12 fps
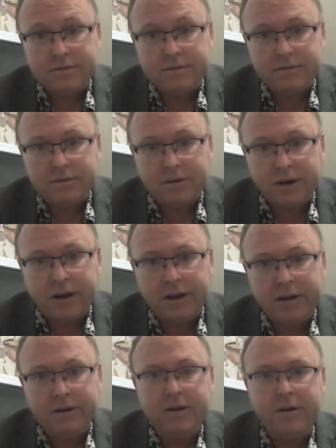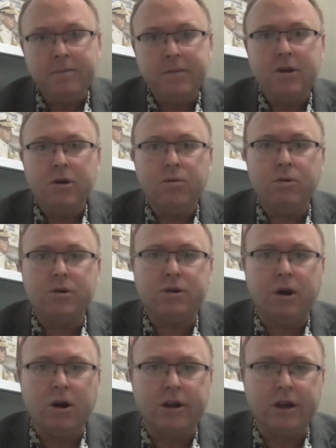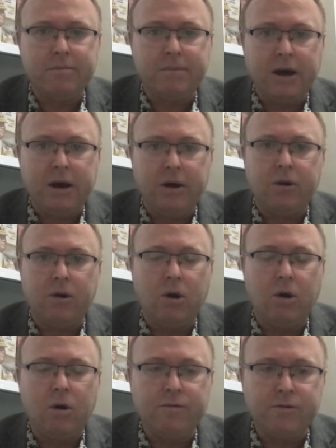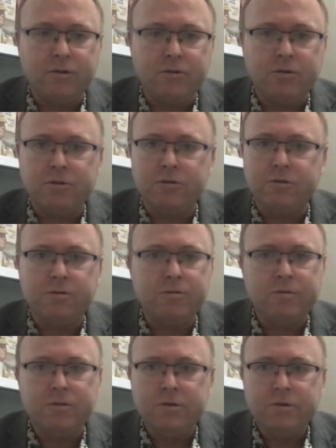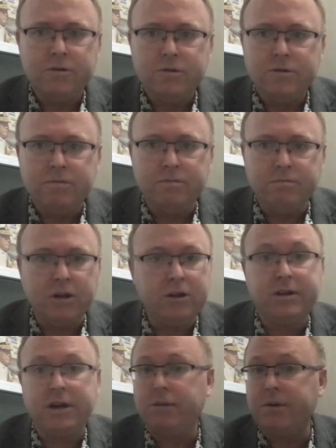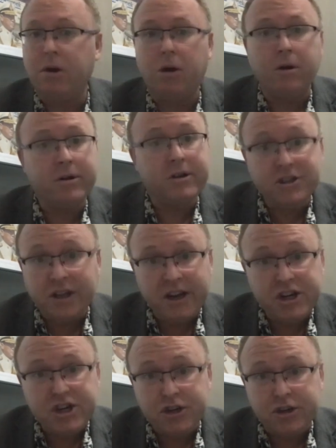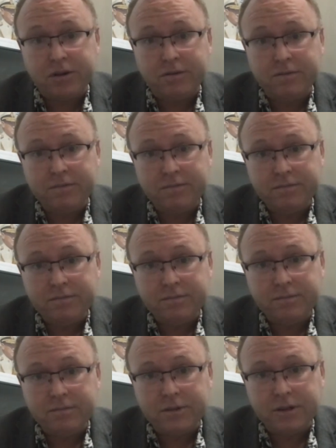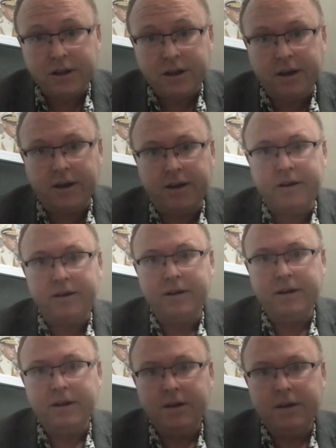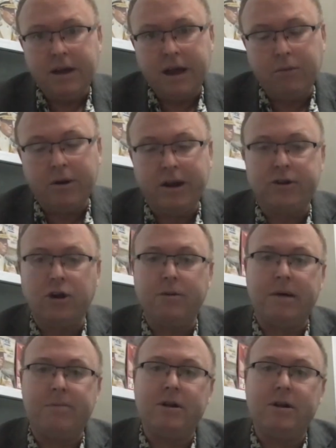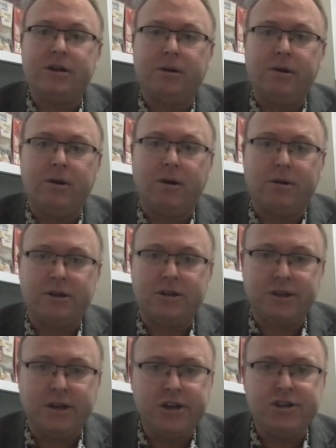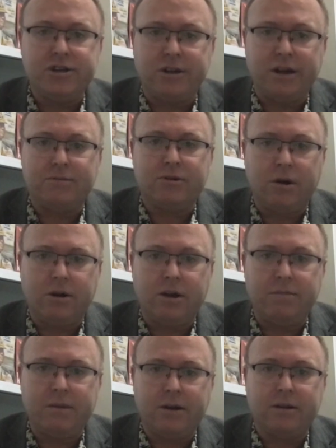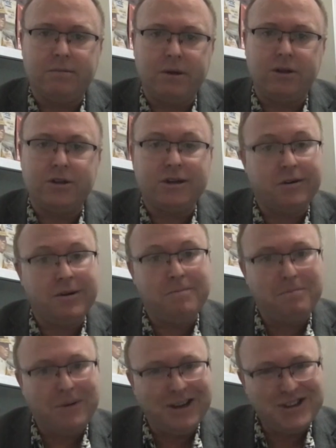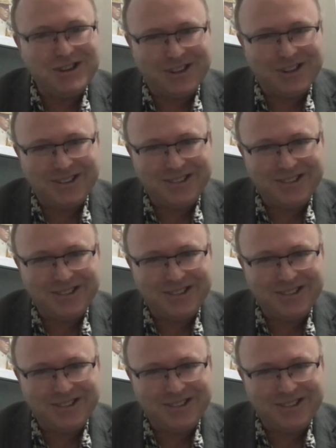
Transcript: right? We're talking about over military organization, okay? And when I talk about military organization, I'm talking about the military budget.